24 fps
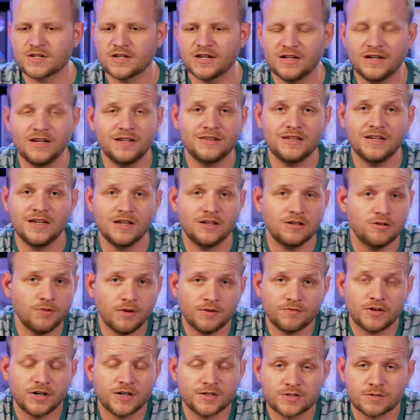And at the end,
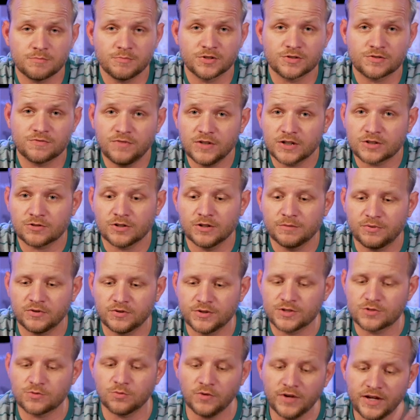whoever has the most victory
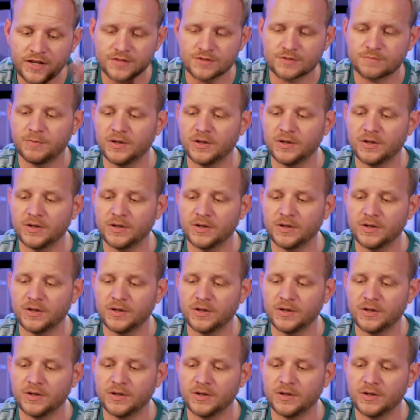points wins.